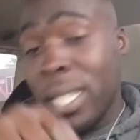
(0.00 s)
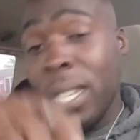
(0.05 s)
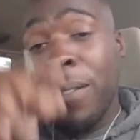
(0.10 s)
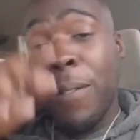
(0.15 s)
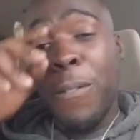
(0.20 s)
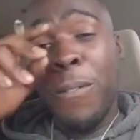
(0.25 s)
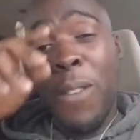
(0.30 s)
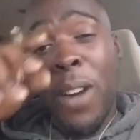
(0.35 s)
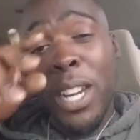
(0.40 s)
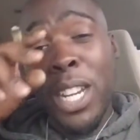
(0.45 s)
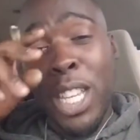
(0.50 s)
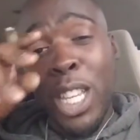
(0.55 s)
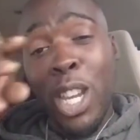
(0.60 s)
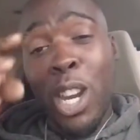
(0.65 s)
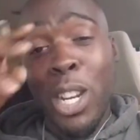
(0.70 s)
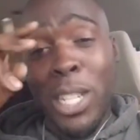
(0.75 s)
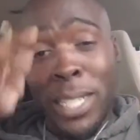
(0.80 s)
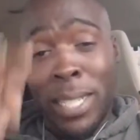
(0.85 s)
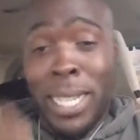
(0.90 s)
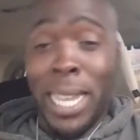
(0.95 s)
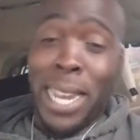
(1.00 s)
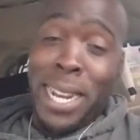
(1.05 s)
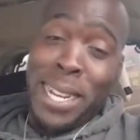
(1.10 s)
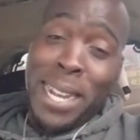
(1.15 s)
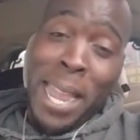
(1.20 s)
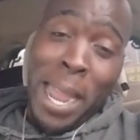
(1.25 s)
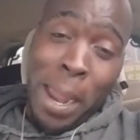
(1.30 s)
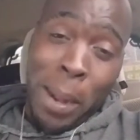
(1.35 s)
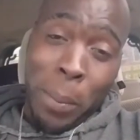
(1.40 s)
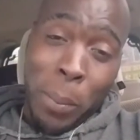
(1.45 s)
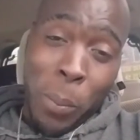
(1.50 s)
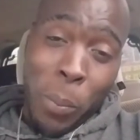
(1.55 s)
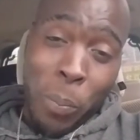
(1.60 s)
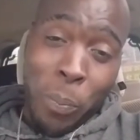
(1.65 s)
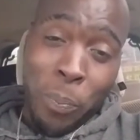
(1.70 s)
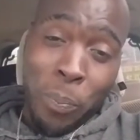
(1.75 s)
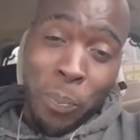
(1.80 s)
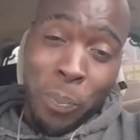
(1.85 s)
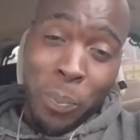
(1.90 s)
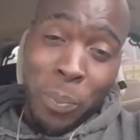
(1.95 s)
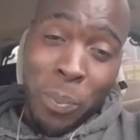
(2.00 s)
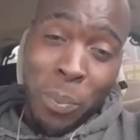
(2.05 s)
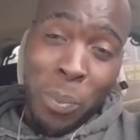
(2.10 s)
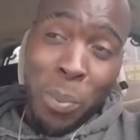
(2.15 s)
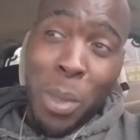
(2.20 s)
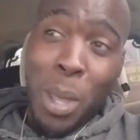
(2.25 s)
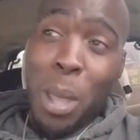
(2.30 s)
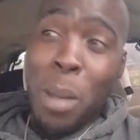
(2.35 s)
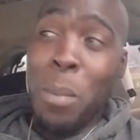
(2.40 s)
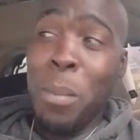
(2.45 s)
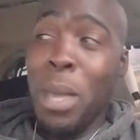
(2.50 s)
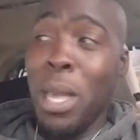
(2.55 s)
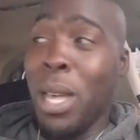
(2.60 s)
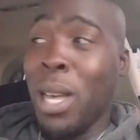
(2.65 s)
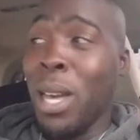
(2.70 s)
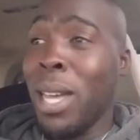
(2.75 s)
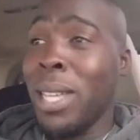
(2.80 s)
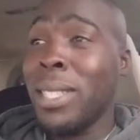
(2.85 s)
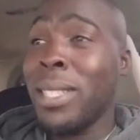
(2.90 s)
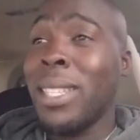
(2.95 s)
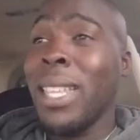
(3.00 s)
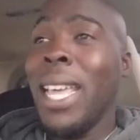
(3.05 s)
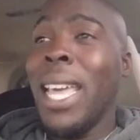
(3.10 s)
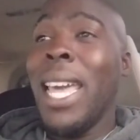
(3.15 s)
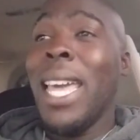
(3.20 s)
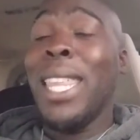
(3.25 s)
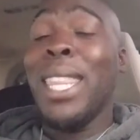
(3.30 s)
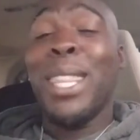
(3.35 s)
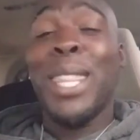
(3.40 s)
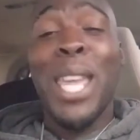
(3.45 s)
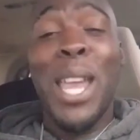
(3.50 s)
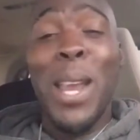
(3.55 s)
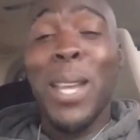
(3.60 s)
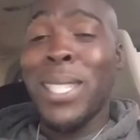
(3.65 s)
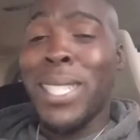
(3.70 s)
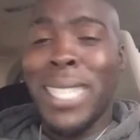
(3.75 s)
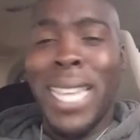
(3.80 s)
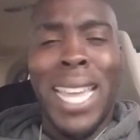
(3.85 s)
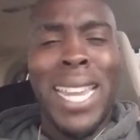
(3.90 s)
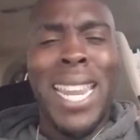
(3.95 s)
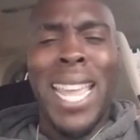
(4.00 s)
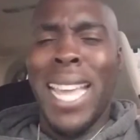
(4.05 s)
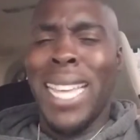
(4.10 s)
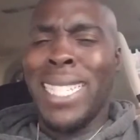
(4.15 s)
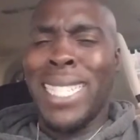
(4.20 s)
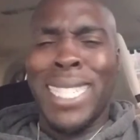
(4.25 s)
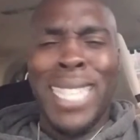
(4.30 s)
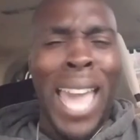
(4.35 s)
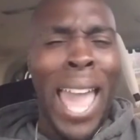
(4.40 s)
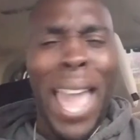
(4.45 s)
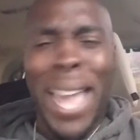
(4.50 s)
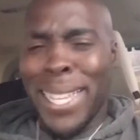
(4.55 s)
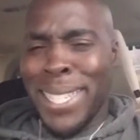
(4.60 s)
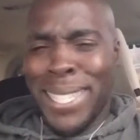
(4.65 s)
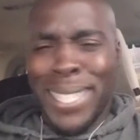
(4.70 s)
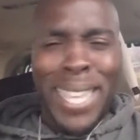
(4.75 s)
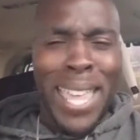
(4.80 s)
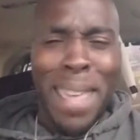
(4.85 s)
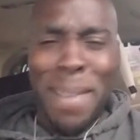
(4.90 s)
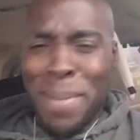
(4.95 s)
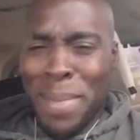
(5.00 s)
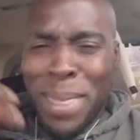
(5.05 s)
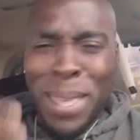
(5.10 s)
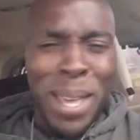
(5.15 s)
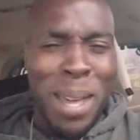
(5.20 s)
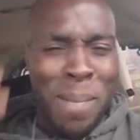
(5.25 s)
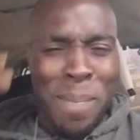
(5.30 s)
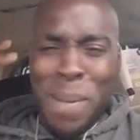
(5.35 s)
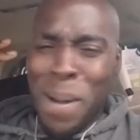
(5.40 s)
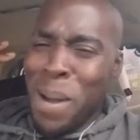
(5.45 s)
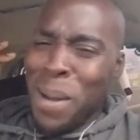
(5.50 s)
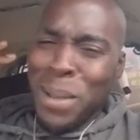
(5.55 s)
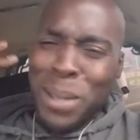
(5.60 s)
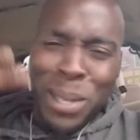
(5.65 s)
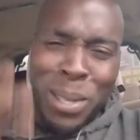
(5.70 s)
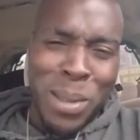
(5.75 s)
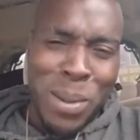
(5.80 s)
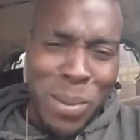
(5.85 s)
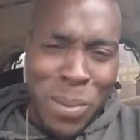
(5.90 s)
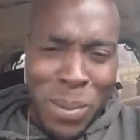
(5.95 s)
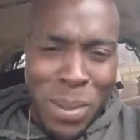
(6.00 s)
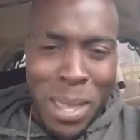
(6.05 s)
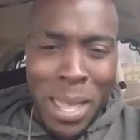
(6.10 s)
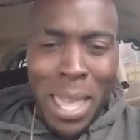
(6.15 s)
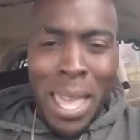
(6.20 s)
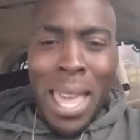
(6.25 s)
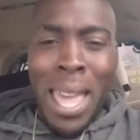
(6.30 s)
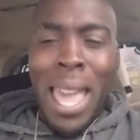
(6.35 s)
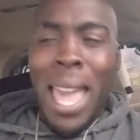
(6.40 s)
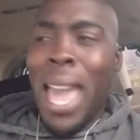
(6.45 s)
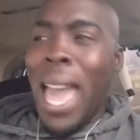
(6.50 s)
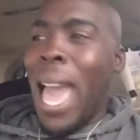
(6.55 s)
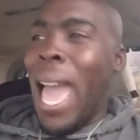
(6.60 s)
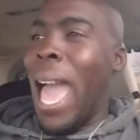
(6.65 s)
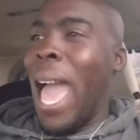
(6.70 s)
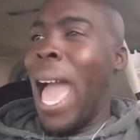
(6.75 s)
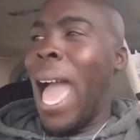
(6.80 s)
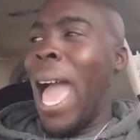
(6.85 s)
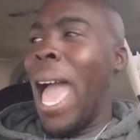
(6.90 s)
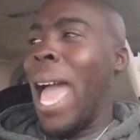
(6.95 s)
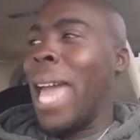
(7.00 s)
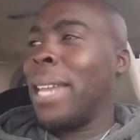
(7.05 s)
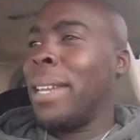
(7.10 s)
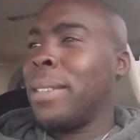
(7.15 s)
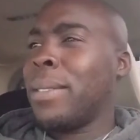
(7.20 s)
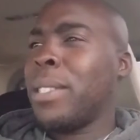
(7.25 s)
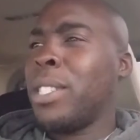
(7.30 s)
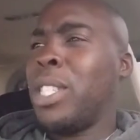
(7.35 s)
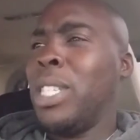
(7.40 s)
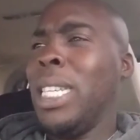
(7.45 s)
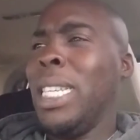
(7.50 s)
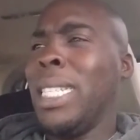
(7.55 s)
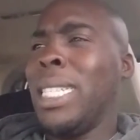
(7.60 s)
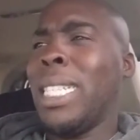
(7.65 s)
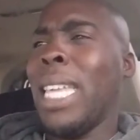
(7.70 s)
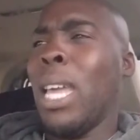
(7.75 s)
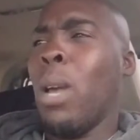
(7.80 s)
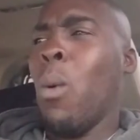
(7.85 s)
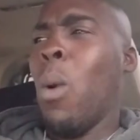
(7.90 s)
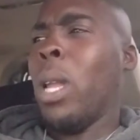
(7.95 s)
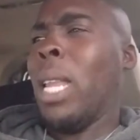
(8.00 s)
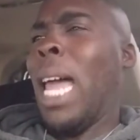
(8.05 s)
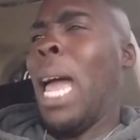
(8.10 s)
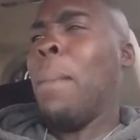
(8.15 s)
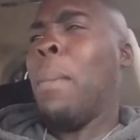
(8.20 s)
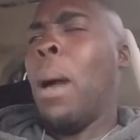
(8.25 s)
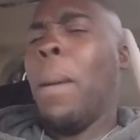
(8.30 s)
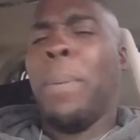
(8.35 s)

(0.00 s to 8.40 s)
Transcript: funny you're saying that. Because they're saying the exact same thing about you. And she's saying, well, I'm